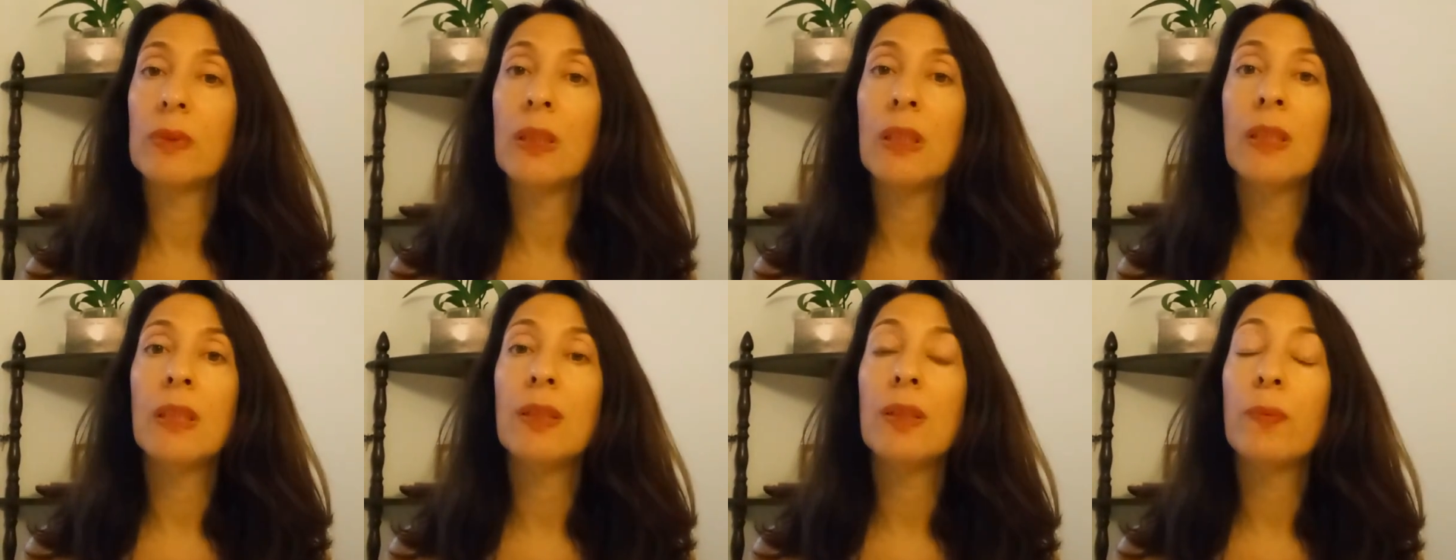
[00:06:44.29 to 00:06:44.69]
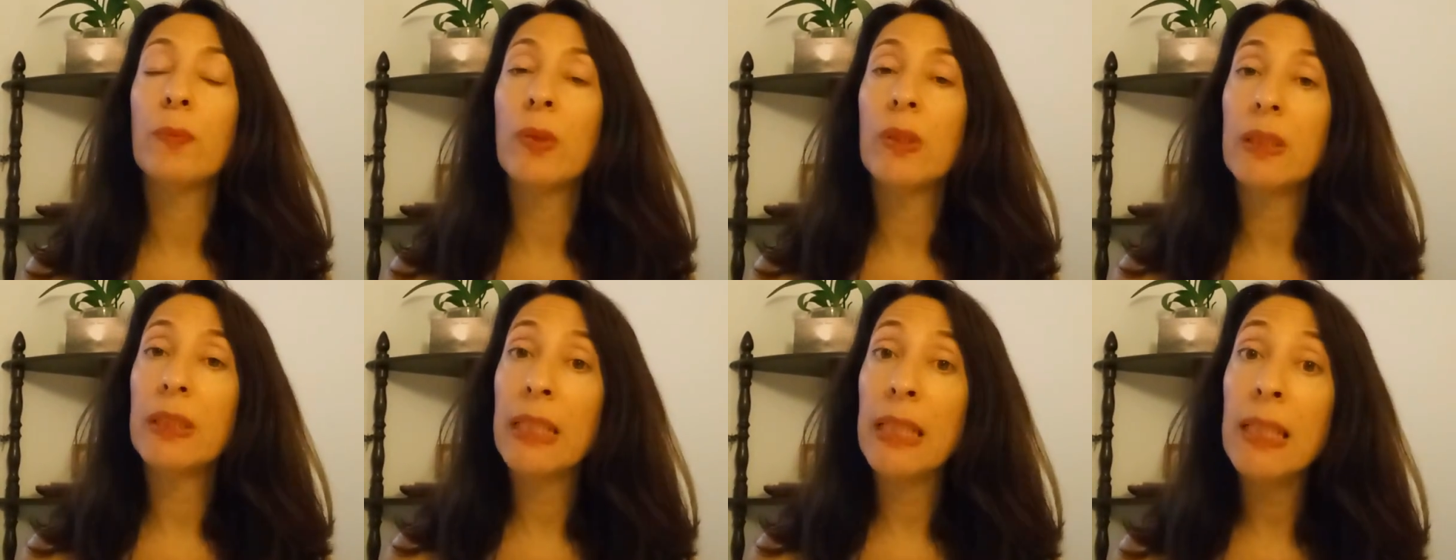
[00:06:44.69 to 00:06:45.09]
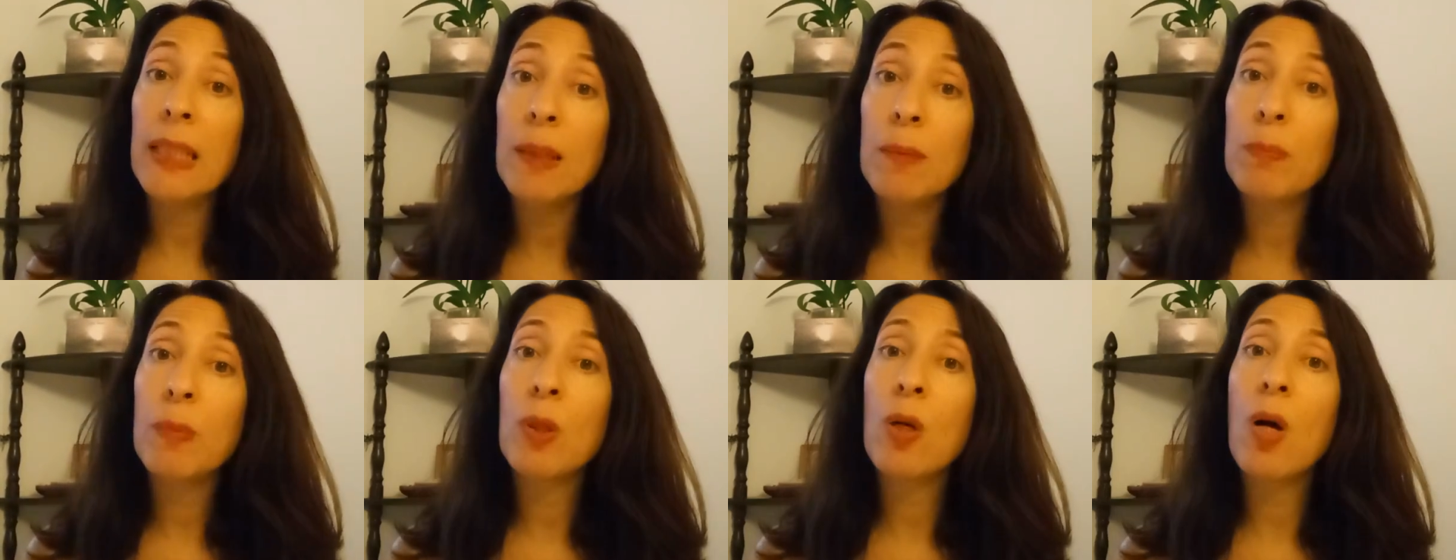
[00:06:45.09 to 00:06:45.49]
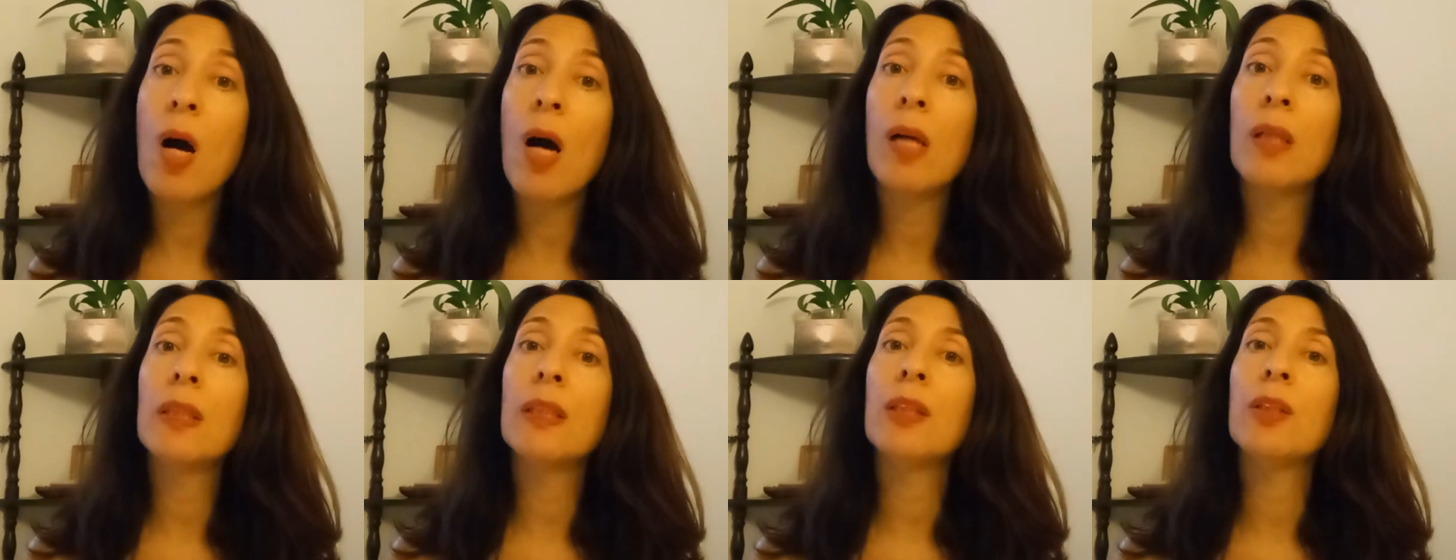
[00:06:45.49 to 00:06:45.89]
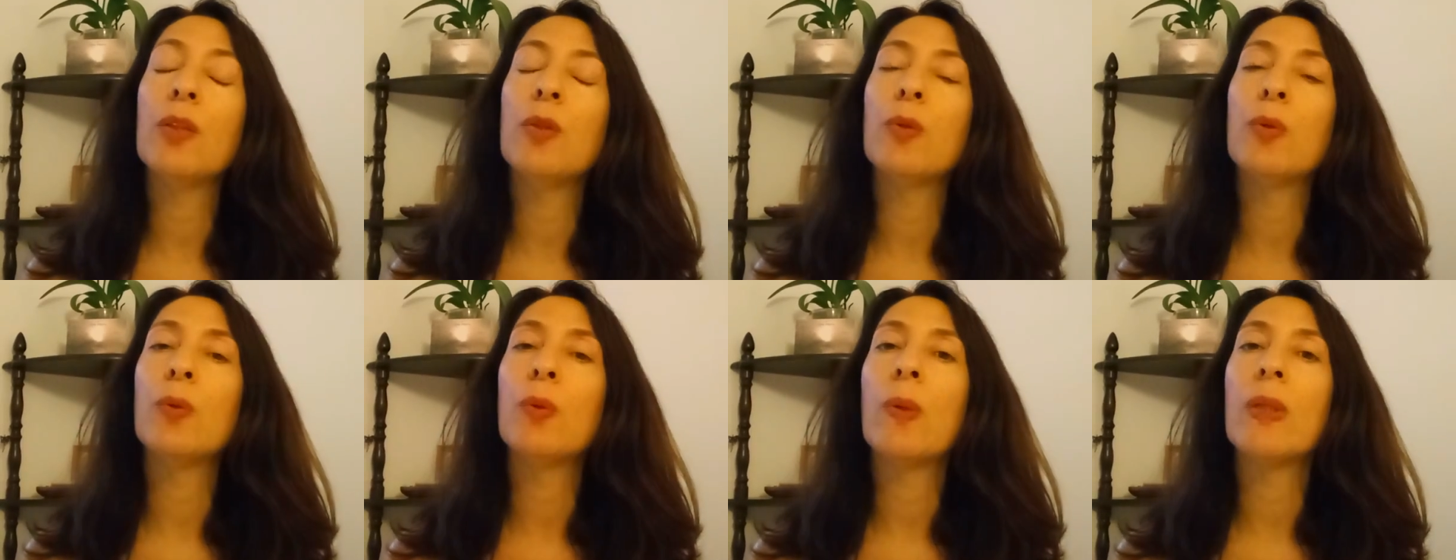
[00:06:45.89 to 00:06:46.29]
It will keep calling
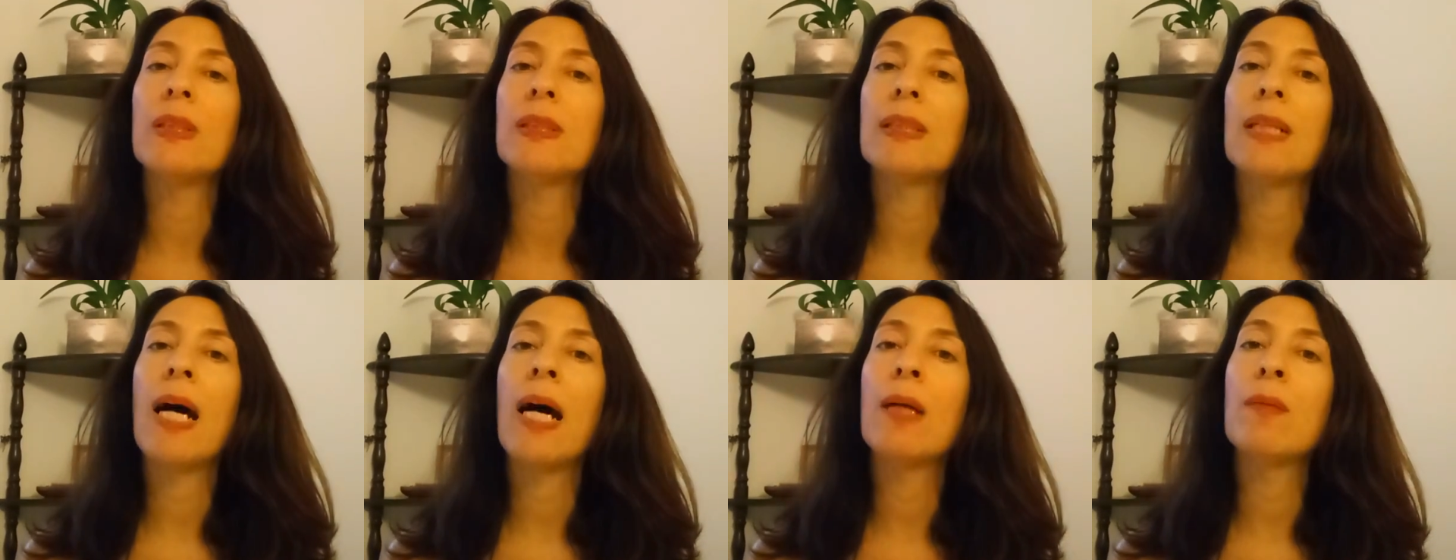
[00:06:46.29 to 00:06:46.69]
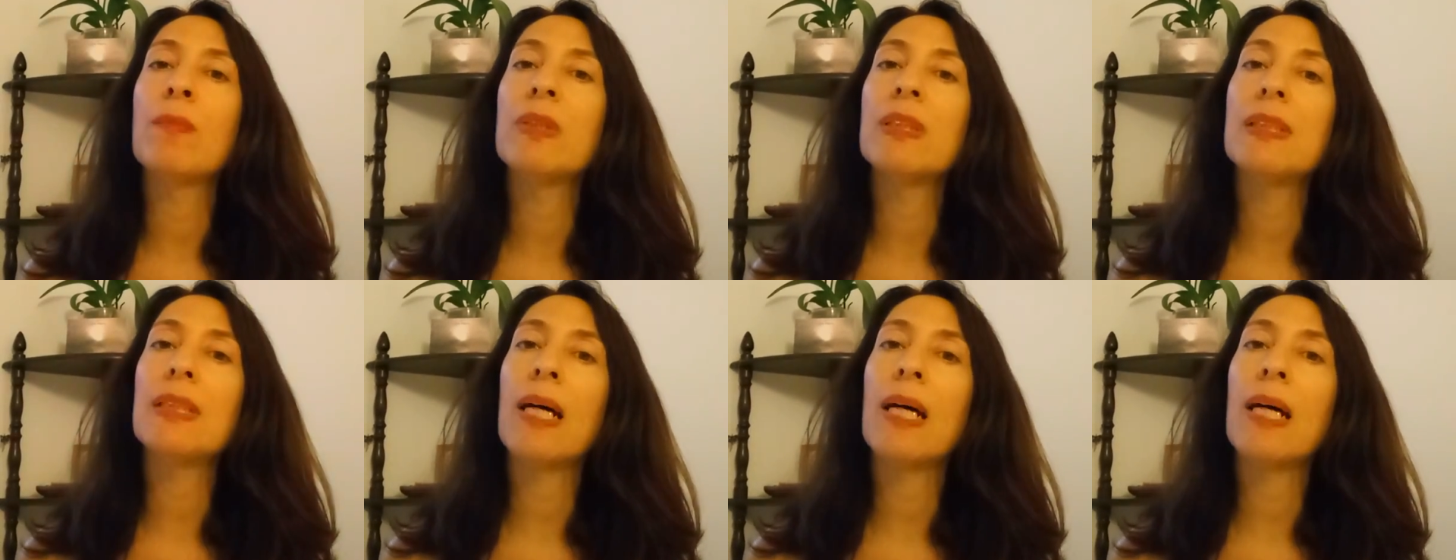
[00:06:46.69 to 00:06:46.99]
you, and time